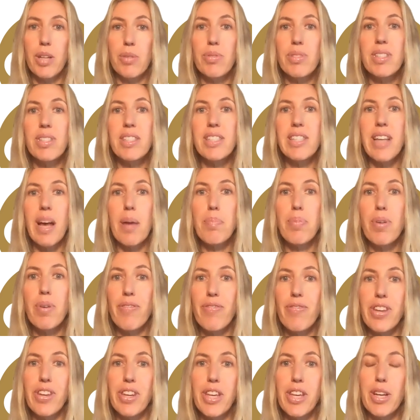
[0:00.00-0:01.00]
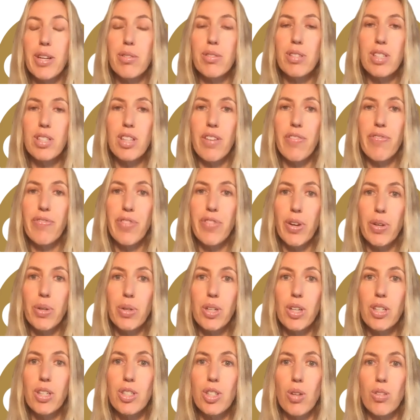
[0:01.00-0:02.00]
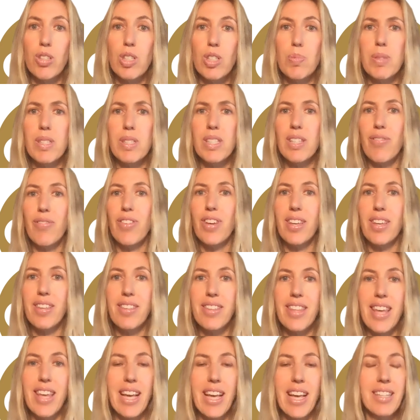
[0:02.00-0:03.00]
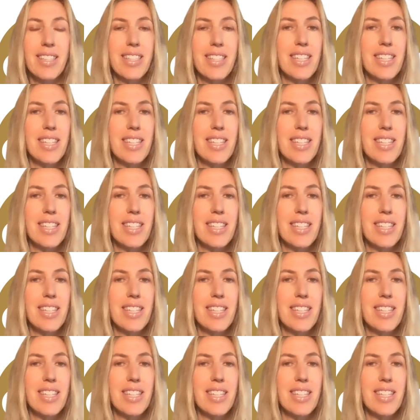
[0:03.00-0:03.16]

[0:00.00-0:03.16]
separate videos that focus on specific things.